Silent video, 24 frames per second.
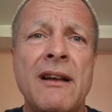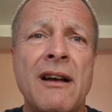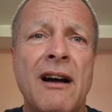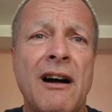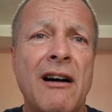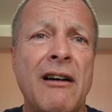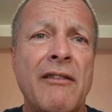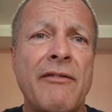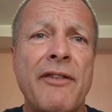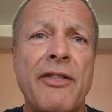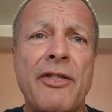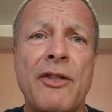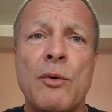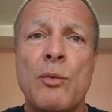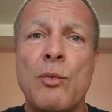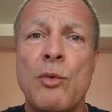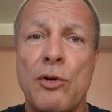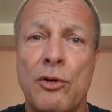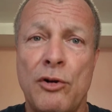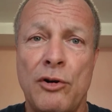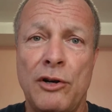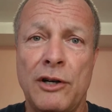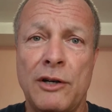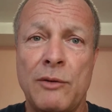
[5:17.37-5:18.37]
of the
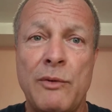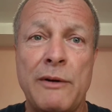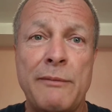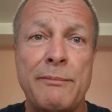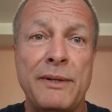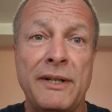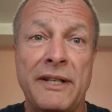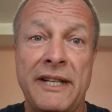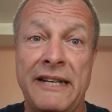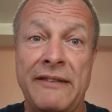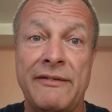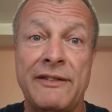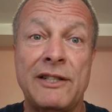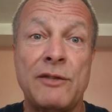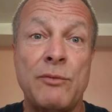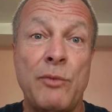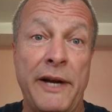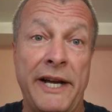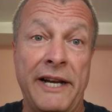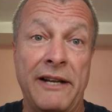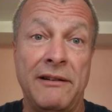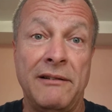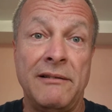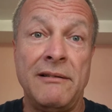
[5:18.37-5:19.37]
world we believe is
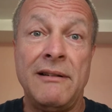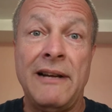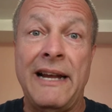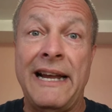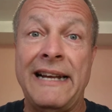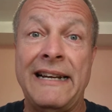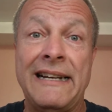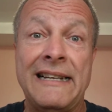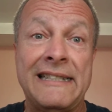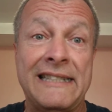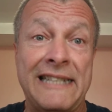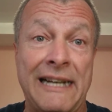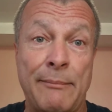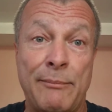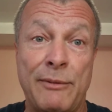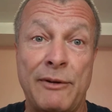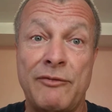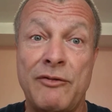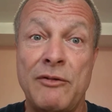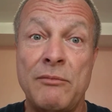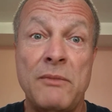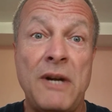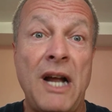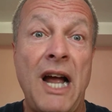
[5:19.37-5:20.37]
real and is separate
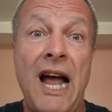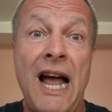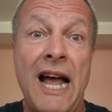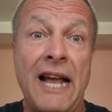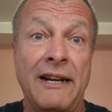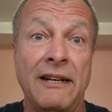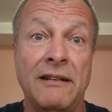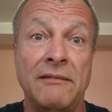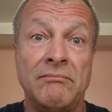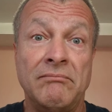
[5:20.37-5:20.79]
from God.